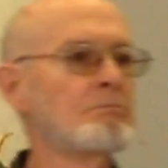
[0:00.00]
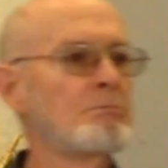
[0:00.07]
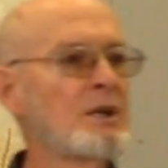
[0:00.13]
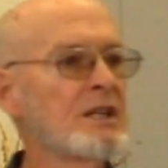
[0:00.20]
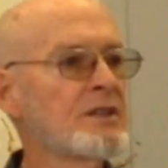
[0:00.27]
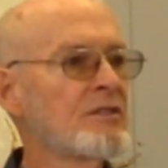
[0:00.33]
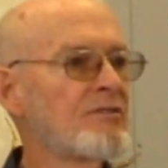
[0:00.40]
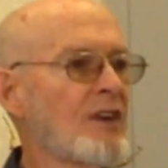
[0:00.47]

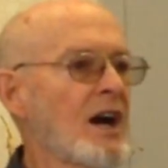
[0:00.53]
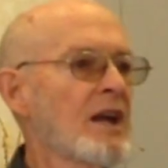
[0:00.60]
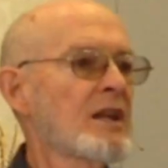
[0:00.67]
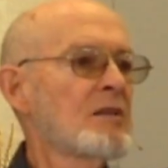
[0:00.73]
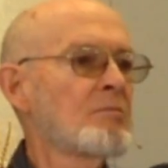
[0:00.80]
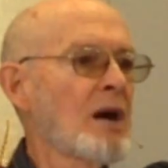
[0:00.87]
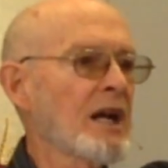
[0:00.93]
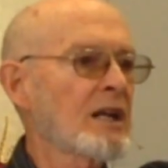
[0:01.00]
been
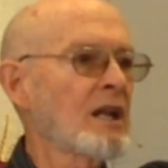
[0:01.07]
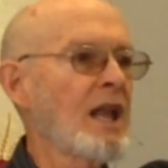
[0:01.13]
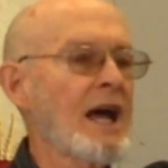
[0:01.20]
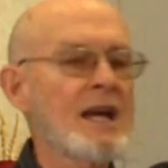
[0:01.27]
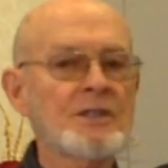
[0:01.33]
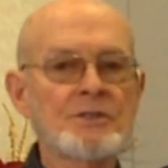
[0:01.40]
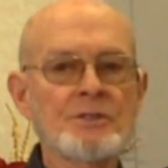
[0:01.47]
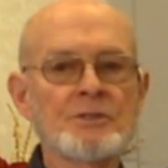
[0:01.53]
divided by
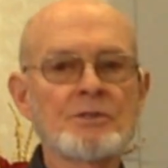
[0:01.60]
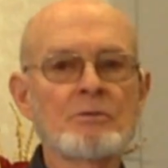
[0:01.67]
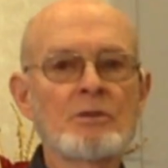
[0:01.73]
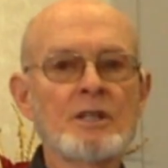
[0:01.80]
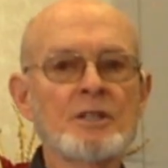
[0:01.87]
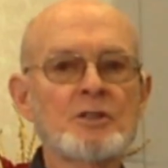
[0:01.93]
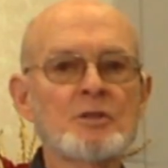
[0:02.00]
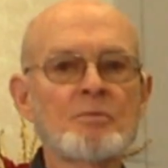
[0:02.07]
classes,
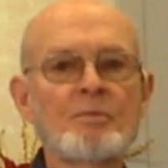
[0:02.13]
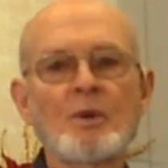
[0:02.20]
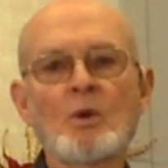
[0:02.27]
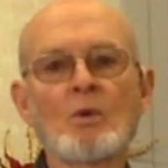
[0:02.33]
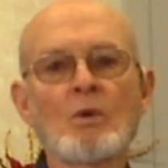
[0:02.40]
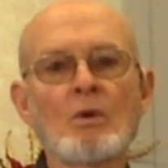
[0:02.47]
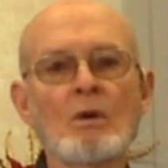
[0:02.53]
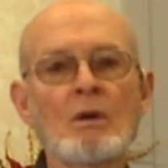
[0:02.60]
rich,
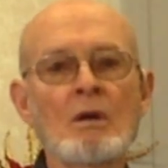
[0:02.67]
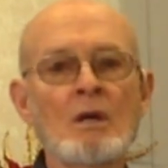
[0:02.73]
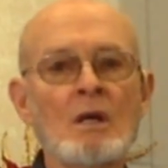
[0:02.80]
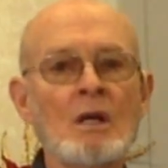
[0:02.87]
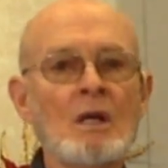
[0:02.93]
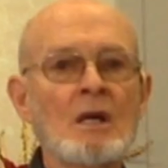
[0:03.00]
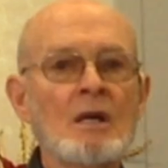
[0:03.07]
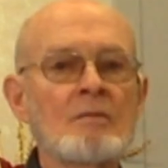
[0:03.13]
poor,
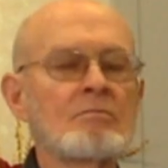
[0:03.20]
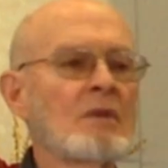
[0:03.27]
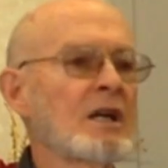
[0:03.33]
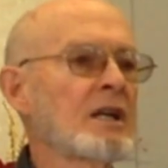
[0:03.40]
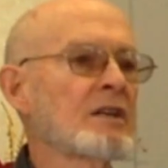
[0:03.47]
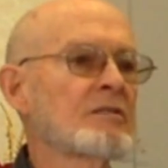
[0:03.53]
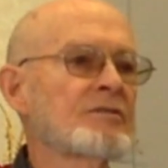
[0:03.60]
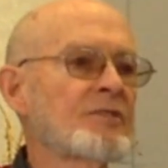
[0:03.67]

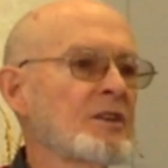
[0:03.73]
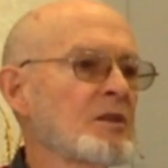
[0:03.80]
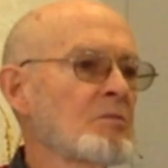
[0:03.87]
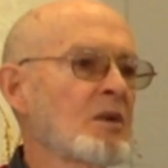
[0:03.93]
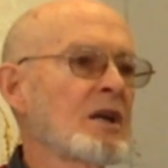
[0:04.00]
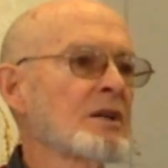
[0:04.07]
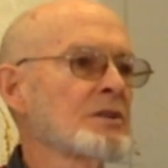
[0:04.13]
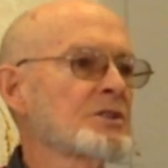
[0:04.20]
male,
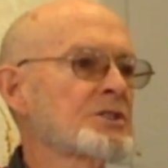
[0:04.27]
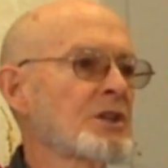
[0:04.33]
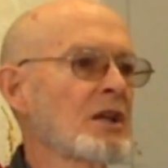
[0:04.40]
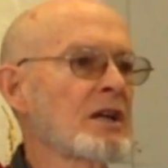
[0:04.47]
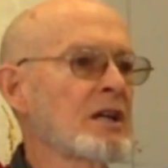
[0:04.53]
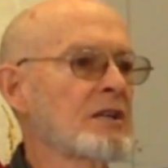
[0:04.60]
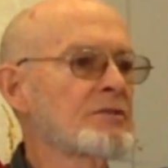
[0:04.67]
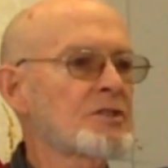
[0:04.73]
female,
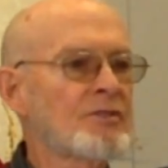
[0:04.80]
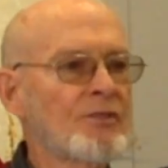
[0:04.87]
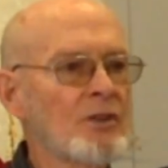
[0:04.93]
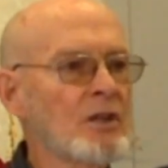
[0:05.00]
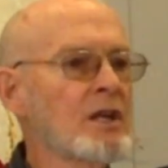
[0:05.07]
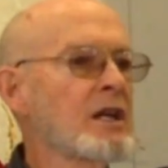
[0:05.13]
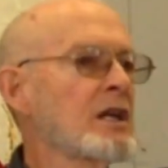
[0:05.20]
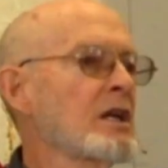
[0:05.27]
slaves,
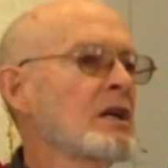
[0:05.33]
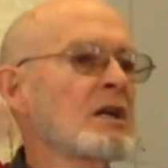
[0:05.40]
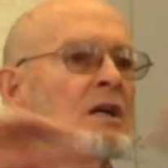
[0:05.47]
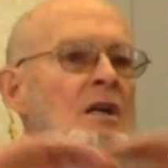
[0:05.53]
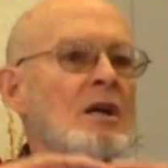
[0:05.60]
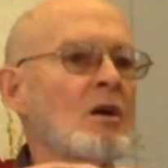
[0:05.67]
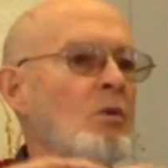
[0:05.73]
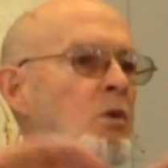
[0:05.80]
free,
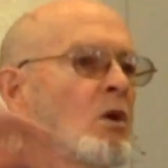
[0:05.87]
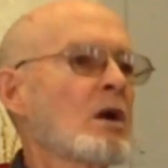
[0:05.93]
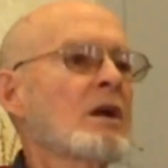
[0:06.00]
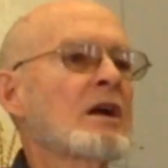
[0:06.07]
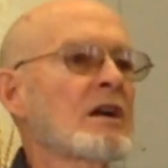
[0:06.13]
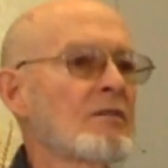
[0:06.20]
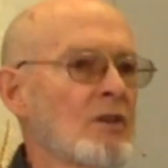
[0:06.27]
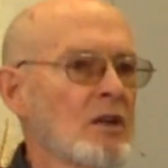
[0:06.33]

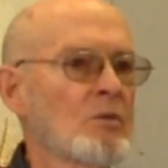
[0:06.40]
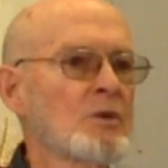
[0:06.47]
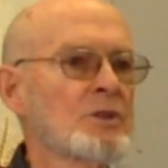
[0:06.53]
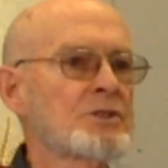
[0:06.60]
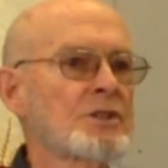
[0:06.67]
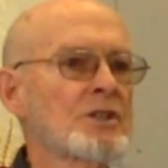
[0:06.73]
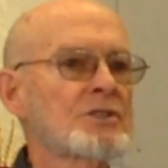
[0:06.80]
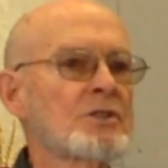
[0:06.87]
whatever. It was
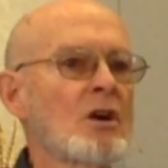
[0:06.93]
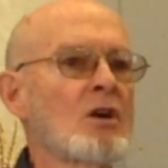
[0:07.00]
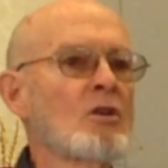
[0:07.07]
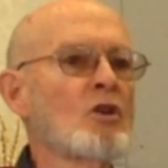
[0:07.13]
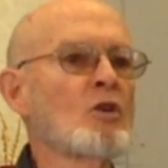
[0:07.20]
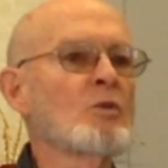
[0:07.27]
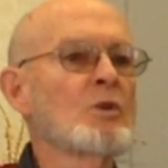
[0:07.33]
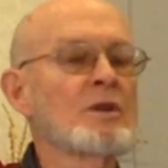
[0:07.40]
just
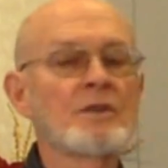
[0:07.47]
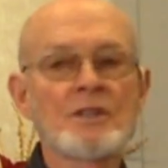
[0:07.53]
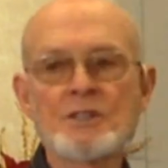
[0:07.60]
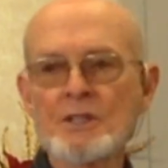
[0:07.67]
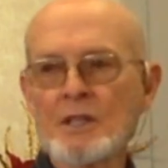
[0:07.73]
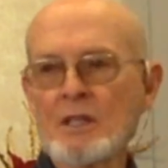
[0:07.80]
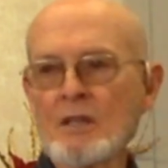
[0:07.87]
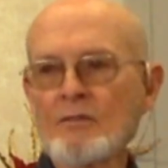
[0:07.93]
all over in the
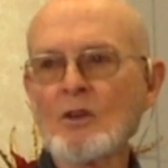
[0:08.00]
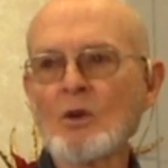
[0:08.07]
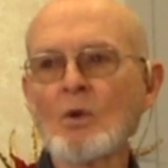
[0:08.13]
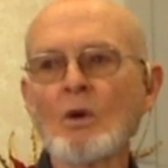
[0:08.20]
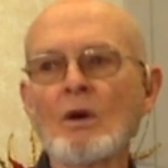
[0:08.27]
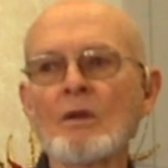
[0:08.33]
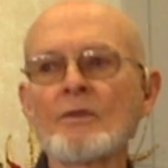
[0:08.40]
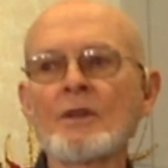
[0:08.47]
city
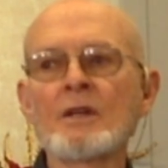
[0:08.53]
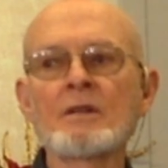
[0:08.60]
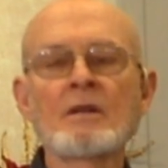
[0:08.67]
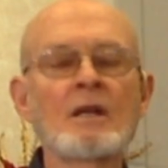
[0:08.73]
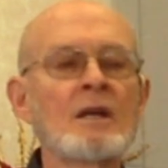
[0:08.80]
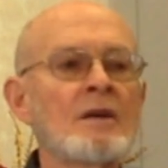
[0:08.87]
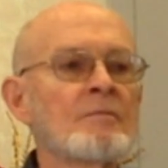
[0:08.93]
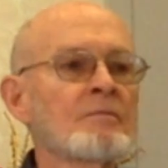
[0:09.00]
Corinth.
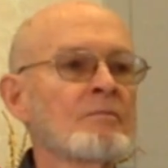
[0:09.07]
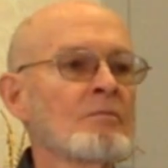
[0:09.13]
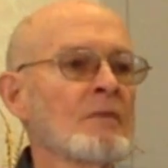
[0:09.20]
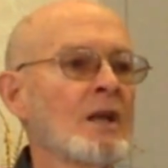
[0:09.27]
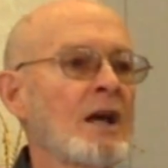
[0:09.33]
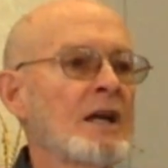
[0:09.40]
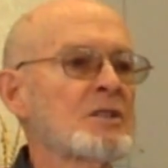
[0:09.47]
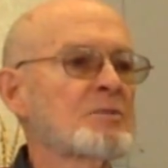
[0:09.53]
And
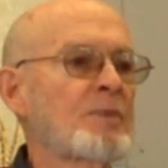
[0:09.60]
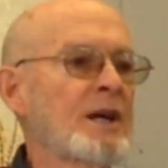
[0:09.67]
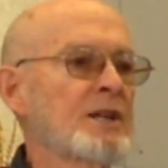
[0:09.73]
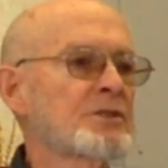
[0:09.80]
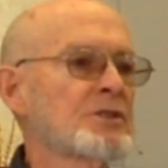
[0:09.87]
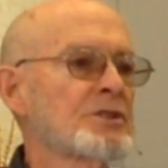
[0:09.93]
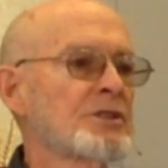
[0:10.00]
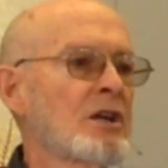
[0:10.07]
as
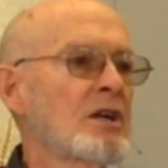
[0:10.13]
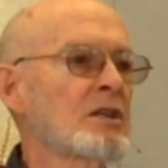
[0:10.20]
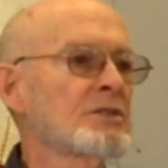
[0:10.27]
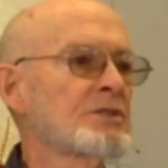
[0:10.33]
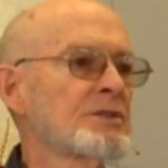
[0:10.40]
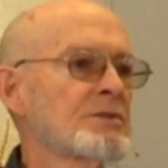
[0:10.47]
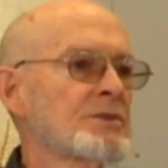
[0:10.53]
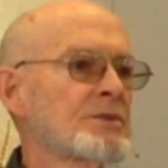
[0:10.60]
Pastor
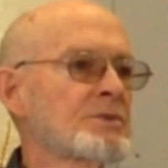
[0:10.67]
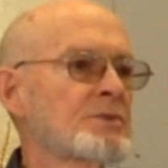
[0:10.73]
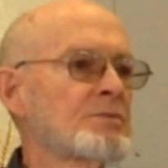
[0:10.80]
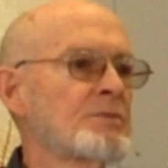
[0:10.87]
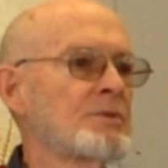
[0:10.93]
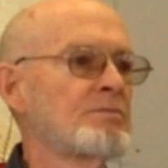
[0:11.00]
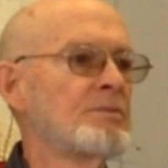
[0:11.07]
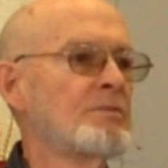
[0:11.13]
John
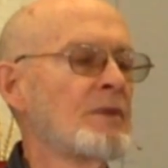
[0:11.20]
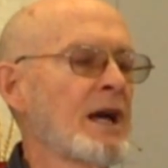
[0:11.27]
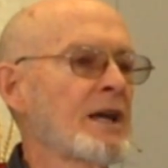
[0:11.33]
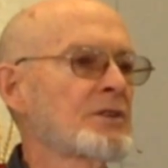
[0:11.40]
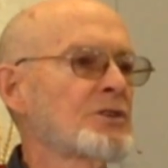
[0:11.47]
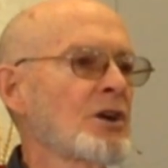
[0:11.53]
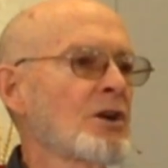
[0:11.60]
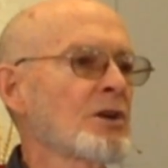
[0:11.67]

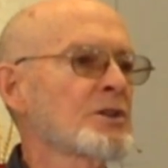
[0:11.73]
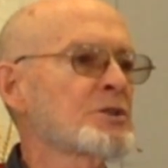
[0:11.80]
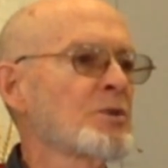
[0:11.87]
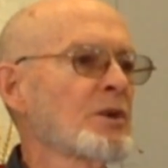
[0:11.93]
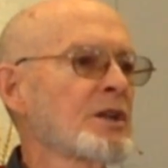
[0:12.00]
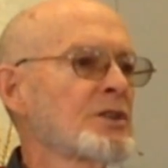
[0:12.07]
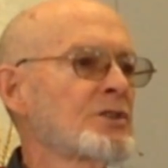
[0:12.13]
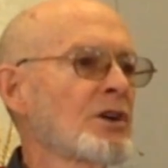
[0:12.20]
had taught us
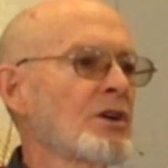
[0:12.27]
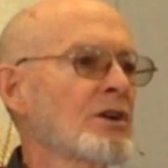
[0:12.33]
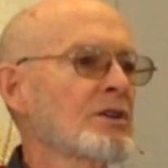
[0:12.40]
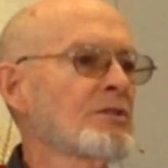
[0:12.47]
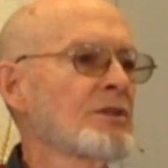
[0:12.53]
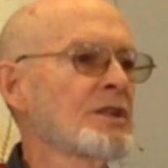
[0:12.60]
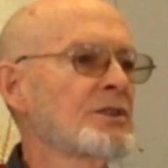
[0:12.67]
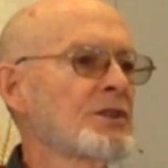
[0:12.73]
when he taught
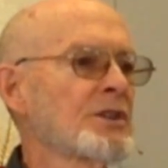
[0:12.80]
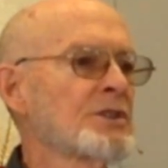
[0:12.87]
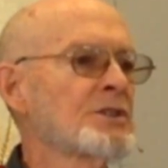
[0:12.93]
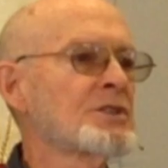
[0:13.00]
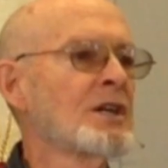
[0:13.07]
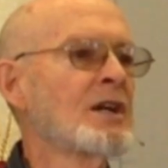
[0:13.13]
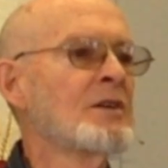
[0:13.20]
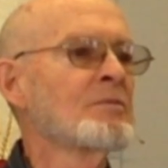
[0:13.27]

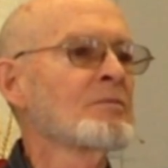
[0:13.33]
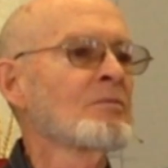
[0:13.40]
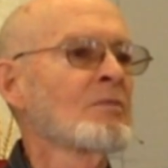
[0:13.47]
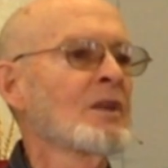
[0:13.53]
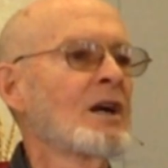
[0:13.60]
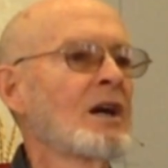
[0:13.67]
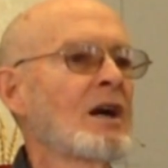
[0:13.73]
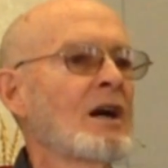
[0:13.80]
Corinthians,
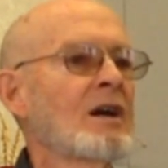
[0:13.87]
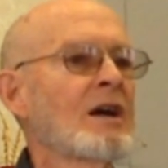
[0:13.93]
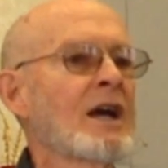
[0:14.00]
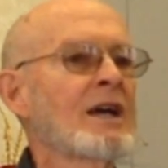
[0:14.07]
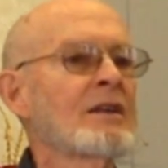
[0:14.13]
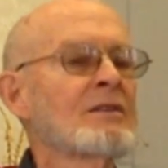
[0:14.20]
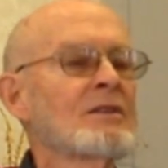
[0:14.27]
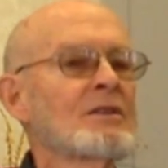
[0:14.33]
uh,
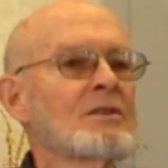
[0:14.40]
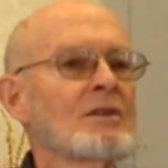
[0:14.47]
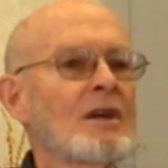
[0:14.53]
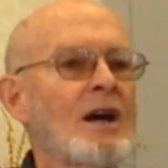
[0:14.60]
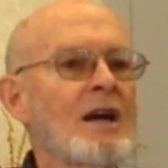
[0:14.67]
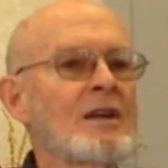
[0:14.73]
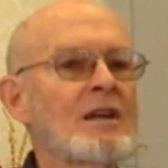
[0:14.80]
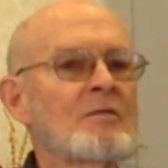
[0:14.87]
and
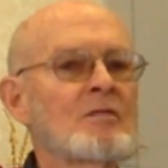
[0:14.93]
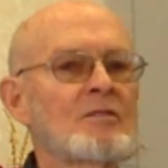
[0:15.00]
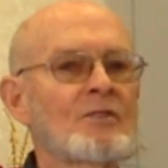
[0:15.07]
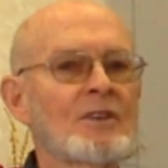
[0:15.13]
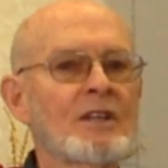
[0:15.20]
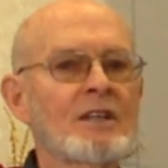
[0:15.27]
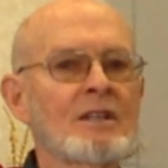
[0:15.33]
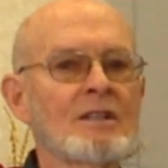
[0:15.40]
I never
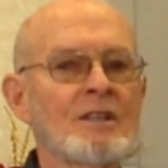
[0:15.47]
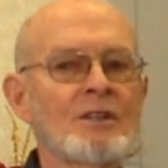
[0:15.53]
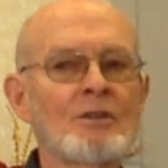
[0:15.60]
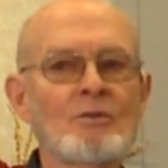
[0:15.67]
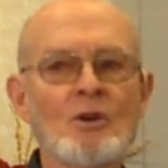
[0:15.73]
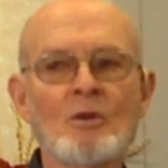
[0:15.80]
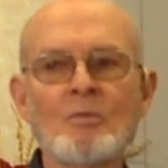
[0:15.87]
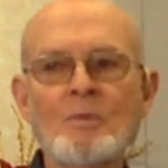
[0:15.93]
forget Linda
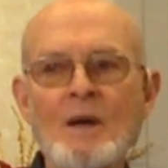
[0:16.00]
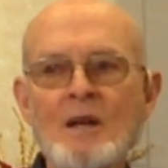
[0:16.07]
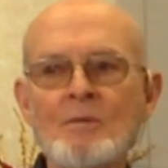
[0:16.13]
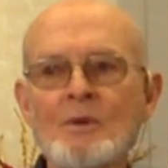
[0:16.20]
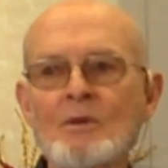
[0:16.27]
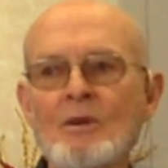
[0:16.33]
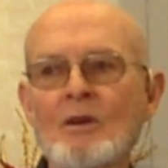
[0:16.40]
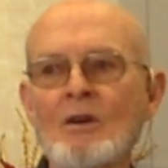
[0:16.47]
wrote a
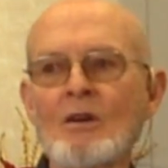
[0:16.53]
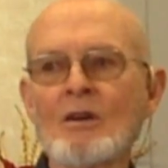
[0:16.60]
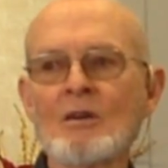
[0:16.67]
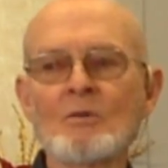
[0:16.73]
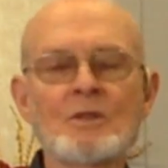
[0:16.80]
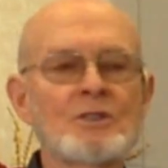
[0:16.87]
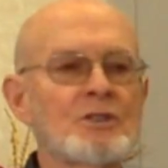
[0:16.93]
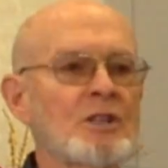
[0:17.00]
paper on it
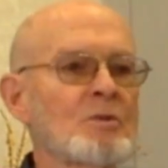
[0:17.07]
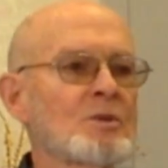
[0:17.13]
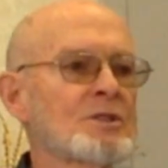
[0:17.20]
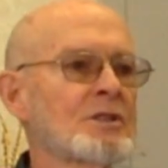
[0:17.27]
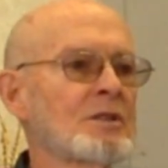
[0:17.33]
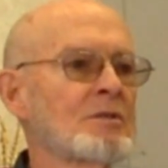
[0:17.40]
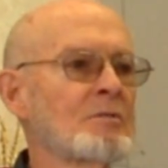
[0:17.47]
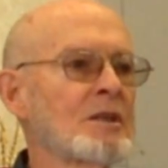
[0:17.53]
when she
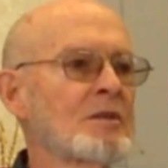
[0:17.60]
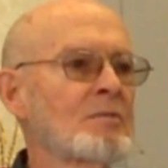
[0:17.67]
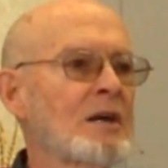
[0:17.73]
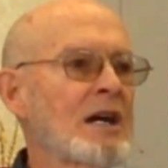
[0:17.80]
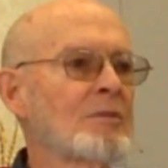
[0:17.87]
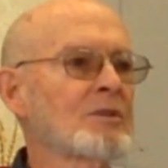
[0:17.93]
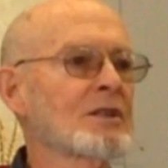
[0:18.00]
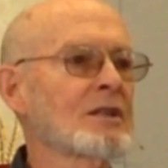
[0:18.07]
was in, in
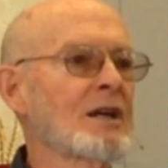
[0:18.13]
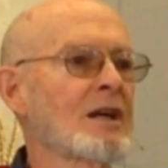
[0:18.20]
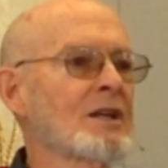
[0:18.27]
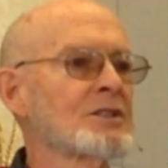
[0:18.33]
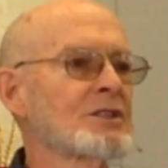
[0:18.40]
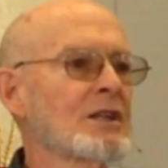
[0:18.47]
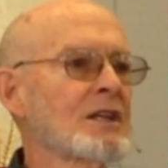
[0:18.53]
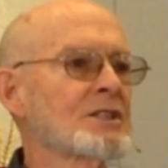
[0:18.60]
Bible
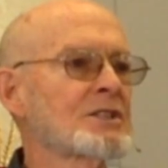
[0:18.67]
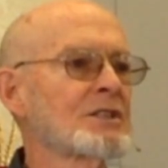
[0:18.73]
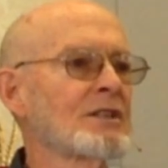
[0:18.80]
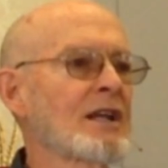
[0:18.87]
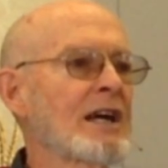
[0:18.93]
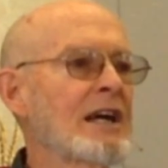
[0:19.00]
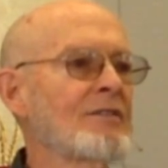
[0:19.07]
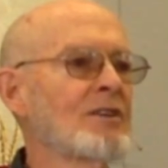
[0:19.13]
college, and I
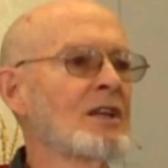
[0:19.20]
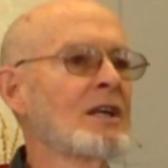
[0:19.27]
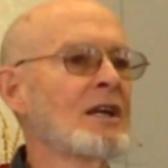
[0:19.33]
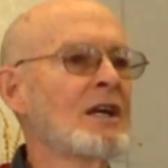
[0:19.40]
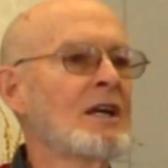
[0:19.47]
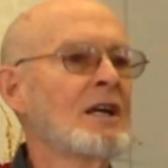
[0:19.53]
still have it.